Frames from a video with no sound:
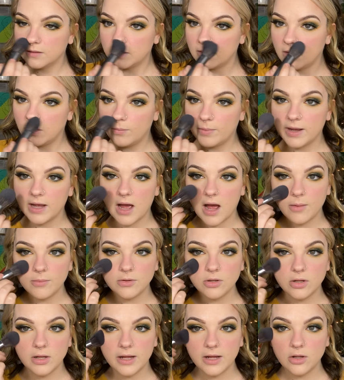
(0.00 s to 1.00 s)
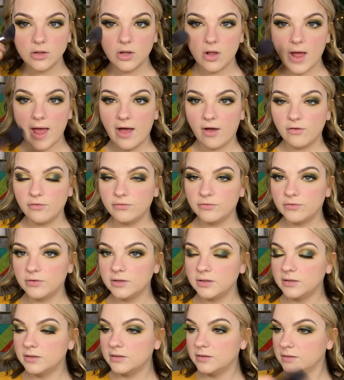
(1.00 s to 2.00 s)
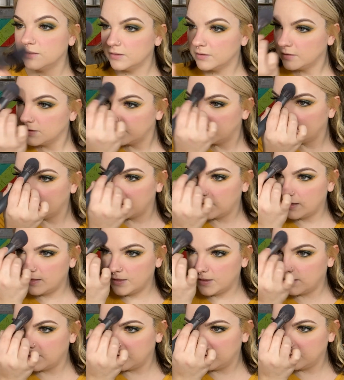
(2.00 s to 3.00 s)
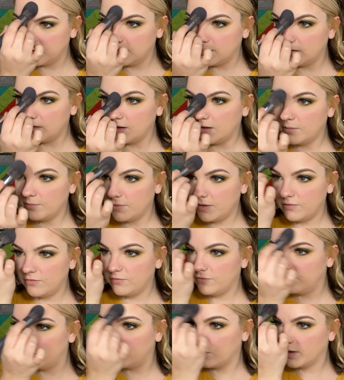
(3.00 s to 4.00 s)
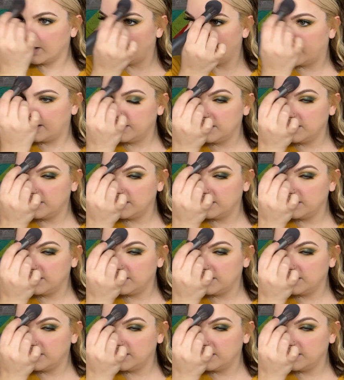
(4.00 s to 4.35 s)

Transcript: Oh my God, I look like a little elf. And then a little on my forehead.